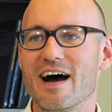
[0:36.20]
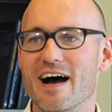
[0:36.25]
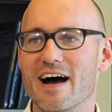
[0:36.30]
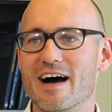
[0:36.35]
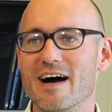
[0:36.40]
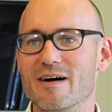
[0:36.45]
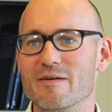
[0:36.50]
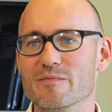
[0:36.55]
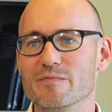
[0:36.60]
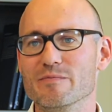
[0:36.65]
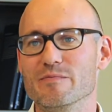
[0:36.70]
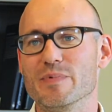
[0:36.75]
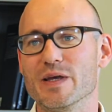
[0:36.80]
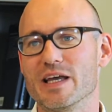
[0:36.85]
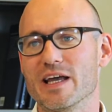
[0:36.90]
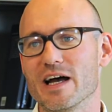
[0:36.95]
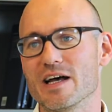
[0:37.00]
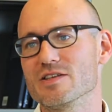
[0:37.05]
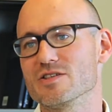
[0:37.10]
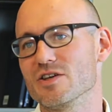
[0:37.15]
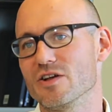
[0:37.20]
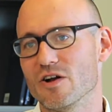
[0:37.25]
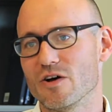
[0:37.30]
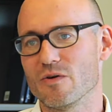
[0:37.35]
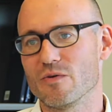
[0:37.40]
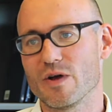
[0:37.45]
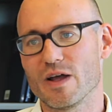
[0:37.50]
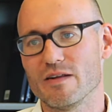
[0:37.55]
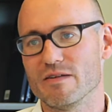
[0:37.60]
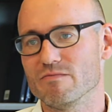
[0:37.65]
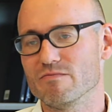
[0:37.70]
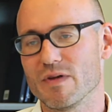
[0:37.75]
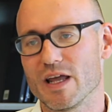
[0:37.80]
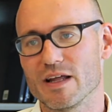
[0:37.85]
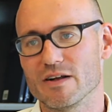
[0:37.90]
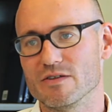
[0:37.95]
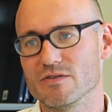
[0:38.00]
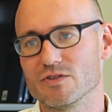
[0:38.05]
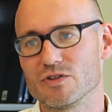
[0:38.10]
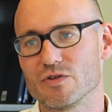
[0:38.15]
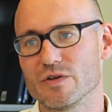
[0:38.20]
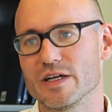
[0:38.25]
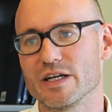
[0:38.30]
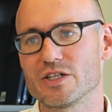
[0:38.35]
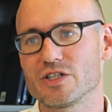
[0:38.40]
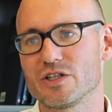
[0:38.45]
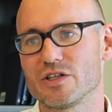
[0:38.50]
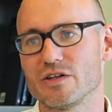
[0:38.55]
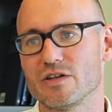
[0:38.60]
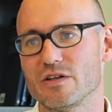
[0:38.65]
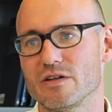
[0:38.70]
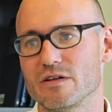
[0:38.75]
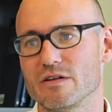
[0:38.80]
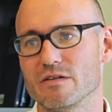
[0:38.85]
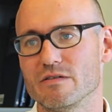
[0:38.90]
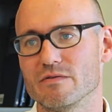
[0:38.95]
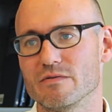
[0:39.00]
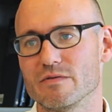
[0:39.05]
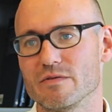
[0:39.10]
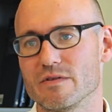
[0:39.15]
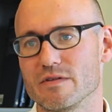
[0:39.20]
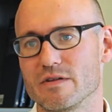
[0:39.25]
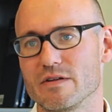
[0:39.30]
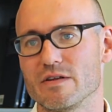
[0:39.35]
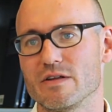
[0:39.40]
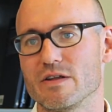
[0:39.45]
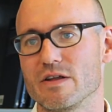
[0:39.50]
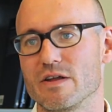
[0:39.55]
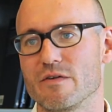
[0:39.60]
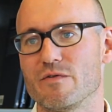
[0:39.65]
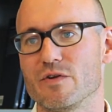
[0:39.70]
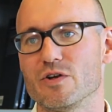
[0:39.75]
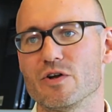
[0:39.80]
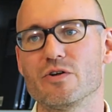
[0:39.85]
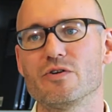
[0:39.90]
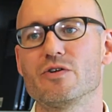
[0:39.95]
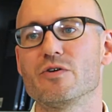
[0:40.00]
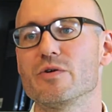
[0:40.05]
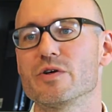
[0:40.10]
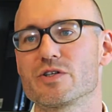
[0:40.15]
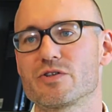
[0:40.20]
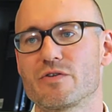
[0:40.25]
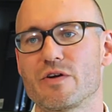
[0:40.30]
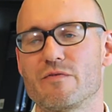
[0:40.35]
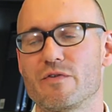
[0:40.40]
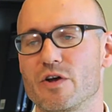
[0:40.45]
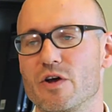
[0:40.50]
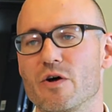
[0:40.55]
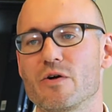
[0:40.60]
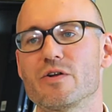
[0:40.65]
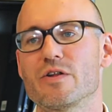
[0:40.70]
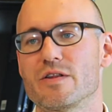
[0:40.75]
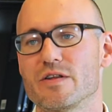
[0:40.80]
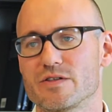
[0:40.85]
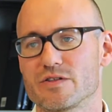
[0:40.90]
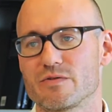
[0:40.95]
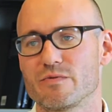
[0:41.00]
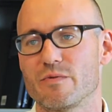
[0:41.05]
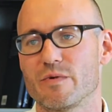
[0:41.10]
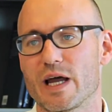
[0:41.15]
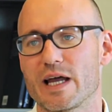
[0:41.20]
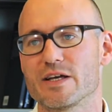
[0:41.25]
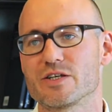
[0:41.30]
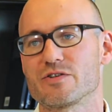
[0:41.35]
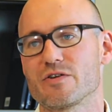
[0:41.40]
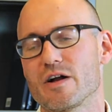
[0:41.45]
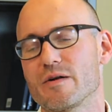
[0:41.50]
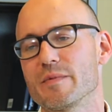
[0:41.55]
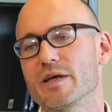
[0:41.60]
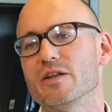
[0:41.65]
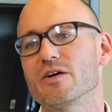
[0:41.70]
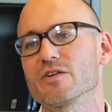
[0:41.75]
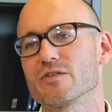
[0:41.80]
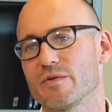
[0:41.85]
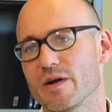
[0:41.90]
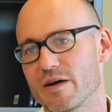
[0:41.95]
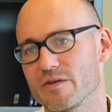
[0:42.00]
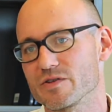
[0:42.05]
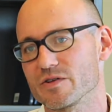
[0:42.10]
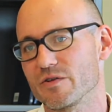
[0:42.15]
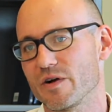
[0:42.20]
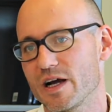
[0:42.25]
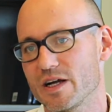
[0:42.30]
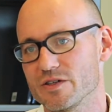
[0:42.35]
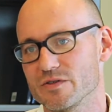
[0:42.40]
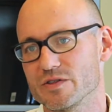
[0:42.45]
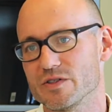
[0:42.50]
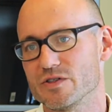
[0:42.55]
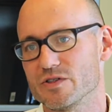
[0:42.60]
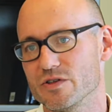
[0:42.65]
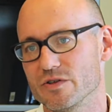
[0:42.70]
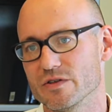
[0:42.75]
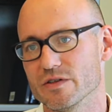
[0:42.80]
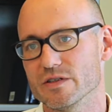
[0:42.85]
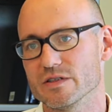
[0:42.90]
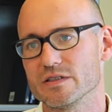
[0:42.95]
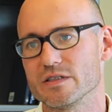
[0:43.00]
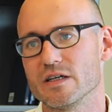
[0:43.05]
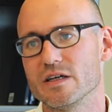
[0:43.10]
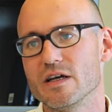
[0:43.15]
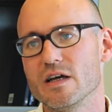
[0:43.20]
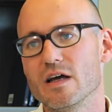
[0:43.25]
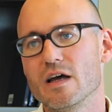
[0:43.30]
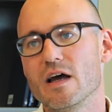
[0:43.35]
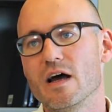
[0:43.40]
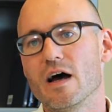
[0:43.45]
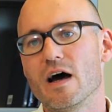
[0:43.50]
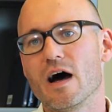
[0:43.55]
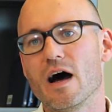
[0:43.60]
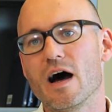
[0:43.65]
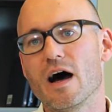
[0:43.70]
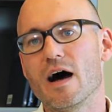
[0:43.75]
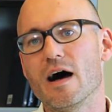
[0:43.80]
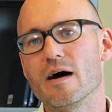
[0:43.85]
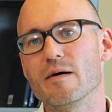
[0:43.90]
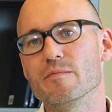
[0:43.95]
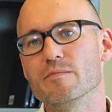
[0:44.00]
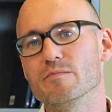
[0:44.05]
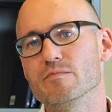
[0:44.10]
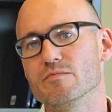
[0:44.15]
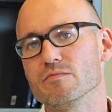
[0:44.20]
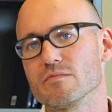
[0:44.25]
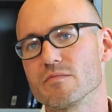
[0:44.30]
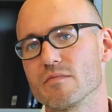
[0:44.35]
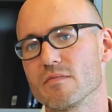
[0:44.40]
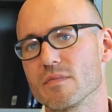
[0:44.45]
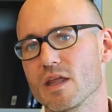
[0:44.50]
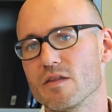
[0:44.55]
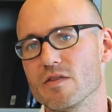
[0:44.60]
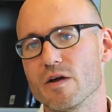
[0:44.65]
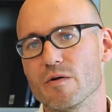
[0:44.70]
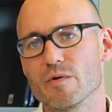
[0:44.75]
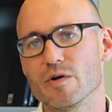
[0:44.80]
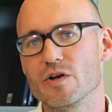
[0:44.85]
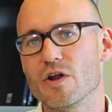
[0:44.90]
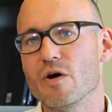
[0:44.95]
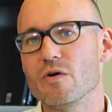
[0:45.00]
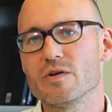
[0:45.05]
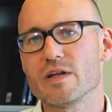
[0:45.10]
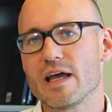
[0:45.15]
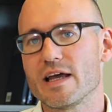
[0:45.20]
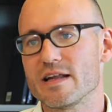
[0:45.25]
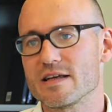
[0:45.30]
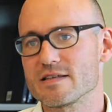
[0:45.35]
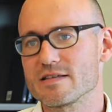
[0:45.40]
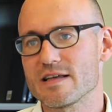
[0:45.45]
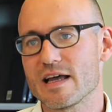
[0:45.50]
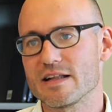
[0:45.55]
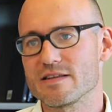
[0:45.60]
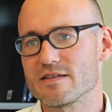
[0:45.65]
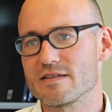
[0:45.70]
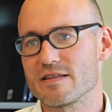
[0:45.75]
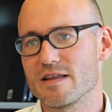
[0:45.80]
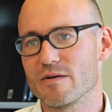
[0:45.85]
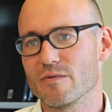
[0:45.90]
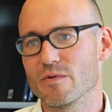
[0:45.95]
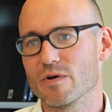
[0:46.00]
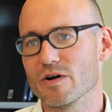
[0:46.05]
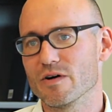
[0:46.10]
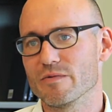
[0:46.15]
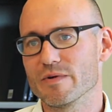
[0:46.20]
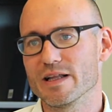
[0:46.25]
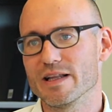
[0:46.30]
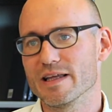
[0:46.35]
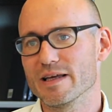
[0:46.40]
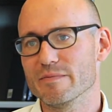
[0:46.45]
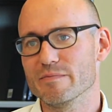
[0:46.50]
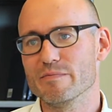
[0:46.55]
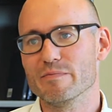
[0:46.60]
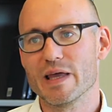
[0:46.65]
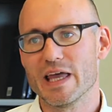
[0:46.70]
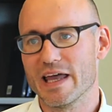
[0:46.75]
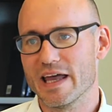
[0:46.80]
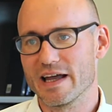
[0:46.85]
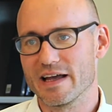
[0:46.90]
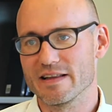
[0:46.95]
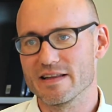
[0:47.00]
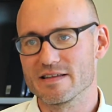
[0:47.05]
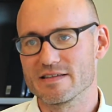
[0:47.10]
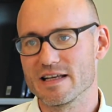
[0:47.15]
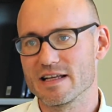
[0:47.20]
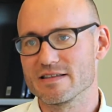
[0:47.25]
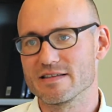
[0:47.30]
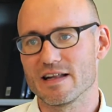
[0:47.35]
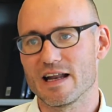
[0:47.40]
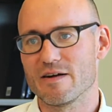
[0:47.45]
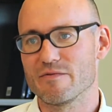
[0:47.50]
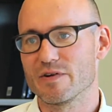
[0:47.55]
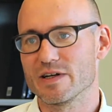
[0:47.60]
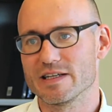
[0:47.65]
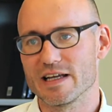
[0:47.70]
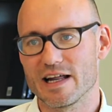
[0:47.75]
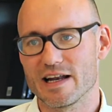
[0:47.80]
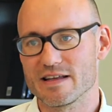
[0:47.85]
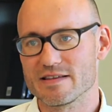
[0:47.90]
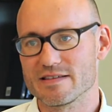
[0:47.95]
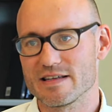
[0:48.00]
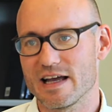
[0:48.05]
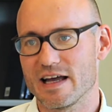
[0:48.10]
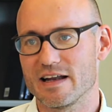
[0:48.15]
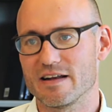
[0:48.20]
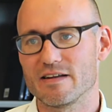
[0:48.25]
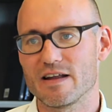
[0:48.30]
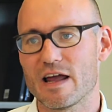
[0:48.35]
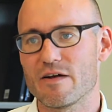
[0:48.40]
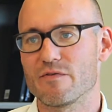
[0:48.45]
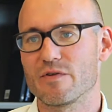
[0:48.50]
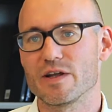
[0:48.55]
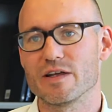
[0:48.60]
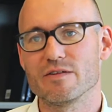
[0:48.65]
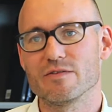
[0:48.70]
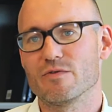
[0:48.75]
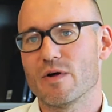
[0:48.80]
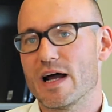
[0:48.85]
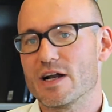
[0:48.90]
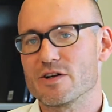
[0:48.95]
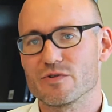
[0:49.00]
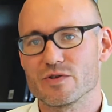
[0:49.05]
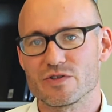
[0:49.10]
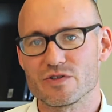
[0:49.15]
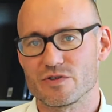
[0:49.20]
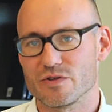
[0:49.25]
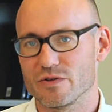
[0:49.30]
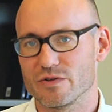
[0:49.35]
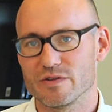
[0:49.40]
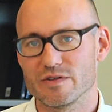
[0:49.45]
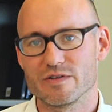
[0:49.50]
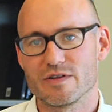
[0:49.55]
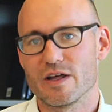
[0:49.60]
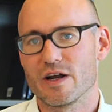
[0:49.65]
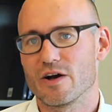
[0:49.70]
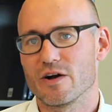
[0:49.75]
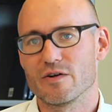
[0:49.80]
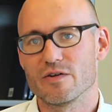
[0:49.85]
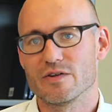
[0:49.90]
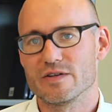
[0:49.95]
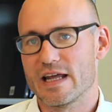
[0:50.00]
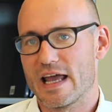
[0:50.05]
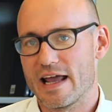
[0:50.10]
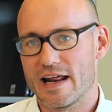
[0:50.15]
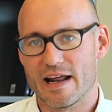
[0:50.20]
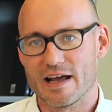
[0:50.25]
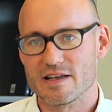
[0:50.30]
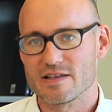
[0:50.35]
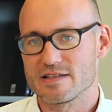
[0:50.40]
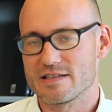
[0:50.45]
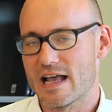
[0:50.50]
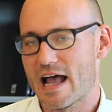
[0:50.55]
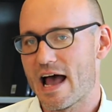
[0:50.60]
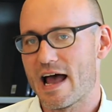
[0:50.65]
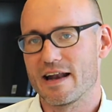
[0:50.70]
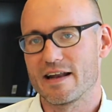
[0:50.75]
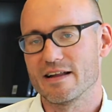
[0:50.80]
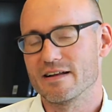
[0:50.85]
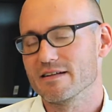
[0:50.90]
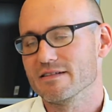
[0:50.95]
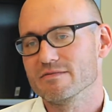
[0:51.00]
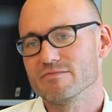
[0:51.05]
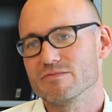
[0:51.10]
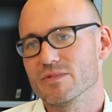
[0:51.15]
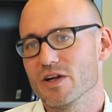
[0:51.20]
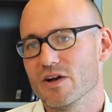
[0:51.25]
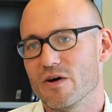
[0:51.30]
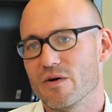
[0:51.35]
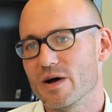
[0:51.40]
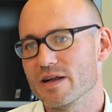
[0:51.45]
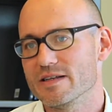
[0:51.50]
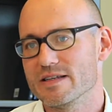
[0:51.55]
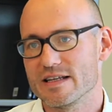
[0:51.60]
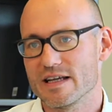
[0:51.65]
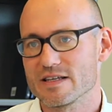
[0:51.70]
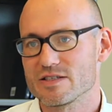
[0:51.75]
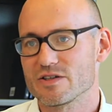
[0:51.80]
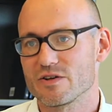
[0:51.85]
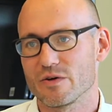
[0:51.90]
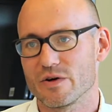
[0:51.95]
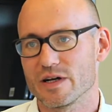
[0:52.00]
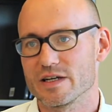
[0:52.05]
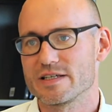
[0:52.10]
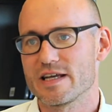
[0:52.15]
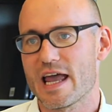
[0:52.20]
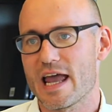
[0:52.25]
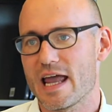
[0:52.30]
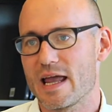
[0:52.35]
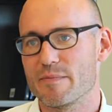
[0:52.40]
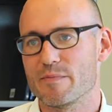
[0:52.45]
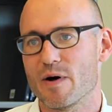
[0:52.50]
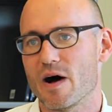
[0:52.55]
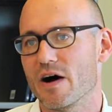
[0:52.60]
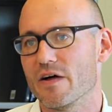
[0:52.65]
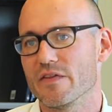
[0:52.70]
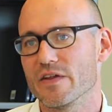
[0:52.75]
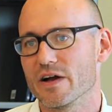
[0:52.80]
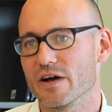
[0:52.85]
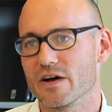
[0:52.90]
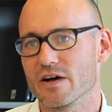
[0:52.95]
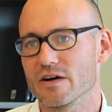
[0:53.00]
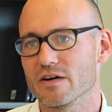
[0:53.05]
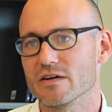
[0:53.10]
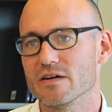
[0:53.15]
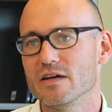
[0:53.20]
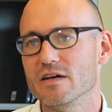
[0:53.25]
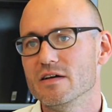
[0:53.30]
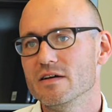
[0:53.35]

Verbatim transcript: um, because you know in in traditional, if you do, do if you go to this way astronomy looked when I was a graduate student, um, there were no data sets that were really big in the sense that every data set, every graduate student, their data sat in you know a disk or a tape on their